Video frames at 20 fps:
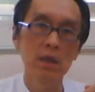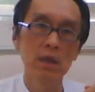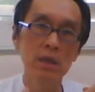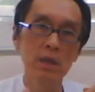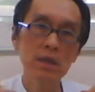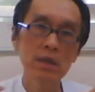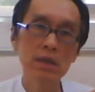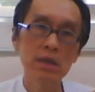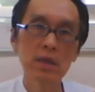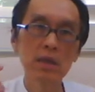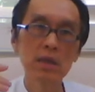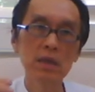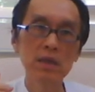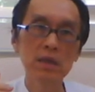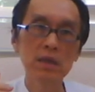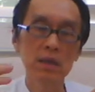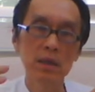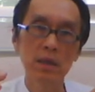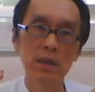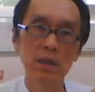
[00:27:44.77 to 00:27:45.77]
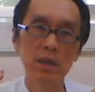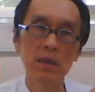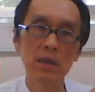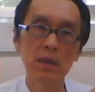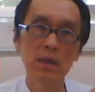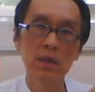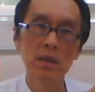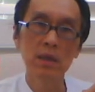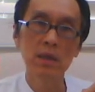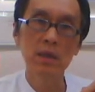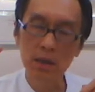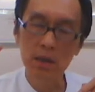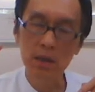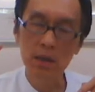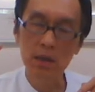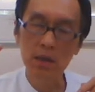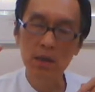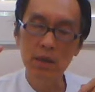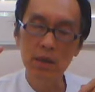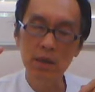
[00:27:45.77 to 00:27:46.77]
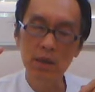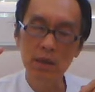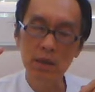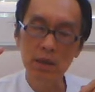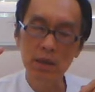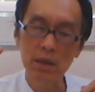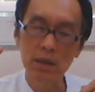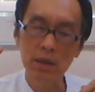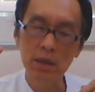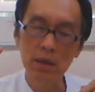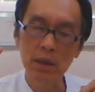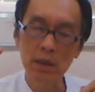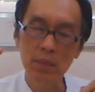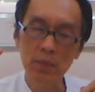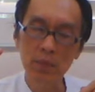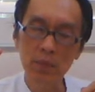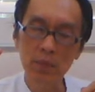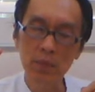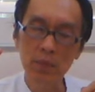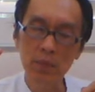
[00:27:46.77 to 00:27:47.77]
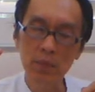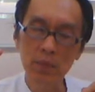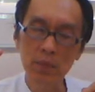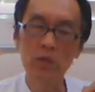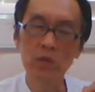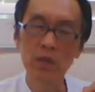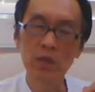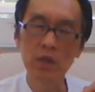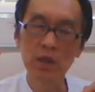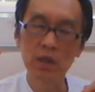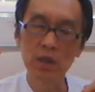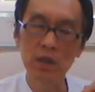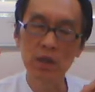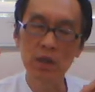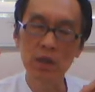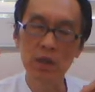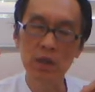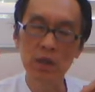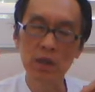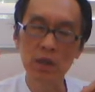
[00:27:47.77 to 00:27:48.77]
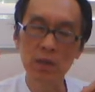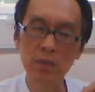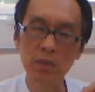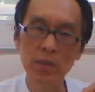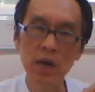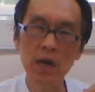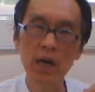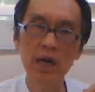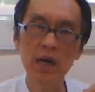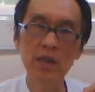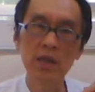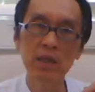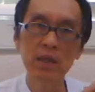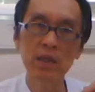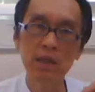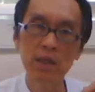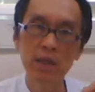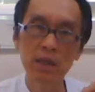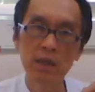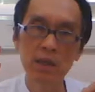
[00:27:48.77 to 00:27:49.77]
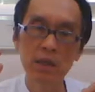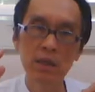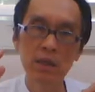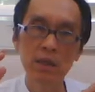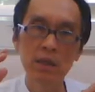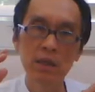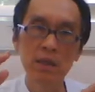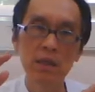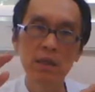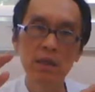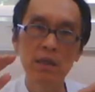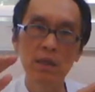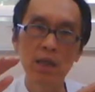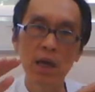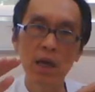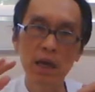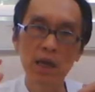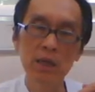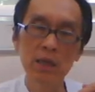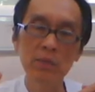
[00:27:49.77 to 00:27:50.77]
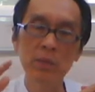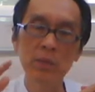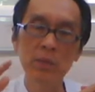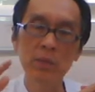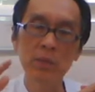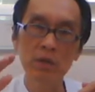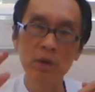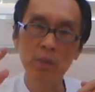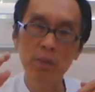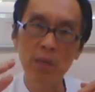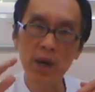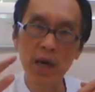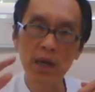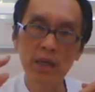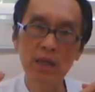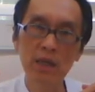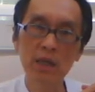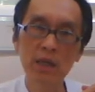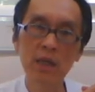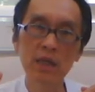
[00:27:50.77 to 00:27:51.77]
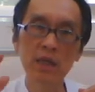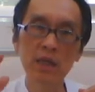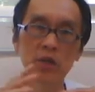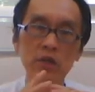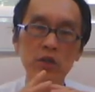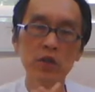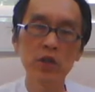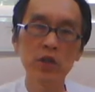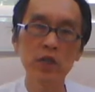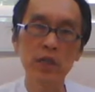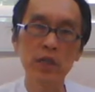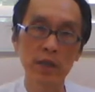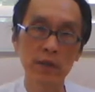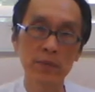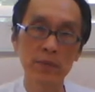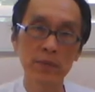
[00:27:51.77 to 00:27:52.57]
This is belong to the mind element of the mind layer training.